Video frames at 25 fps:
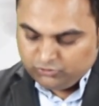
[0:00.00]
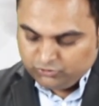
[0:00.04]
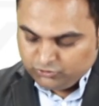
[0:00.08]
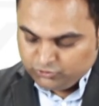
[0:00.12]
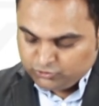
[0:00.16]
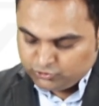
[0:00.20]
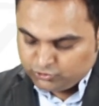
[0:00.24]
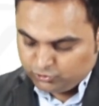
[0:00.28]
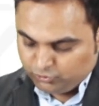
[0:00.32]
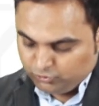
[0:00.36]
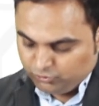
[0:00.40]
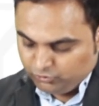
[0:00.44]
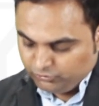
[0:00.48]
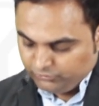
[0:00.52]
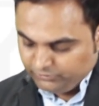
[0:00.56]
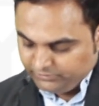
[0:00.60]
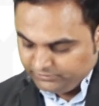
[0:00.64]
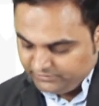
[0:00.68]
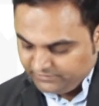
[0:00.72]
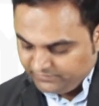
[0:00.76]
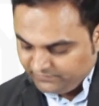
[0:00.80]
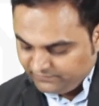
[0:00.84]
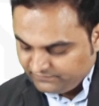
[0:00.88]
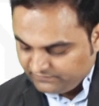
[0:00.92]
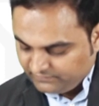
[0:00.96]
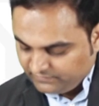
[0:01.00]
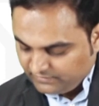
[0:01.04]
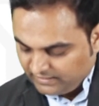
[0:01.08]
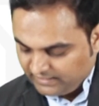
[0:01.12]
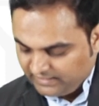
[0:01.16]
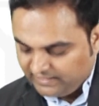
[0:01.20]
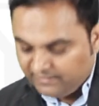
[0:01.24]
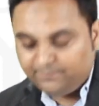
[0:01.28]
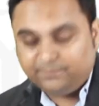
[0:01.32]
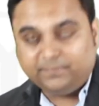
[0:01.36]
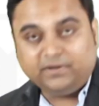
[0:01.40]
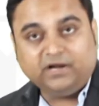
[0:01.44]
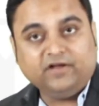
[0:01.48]
So it is,
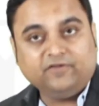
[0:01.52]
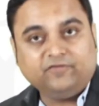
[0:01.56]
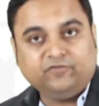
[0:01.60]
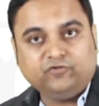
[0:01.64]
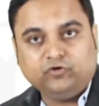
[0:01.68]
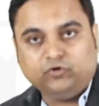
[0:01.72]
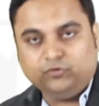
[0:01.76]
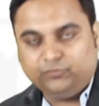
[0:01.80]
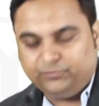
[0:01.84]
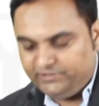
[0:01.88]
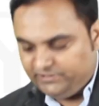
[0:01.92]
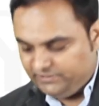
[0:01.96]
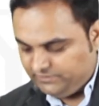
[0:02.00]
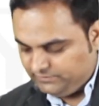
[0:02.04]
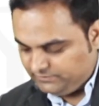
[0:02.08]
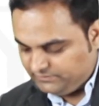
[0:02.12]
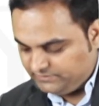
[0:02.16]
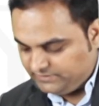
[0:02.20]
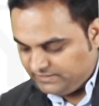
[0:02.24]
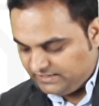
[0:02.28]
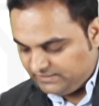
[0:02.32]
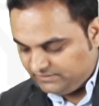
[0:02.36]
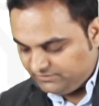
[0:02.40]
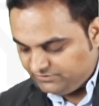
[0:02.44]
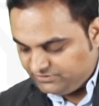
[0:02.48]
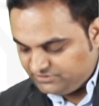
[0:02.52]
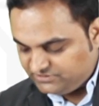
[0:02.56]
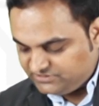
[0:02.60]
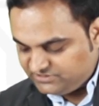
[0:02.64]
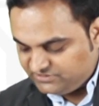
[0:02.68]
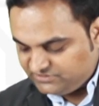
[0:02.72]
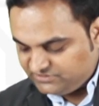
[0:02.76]
I'm assuming that this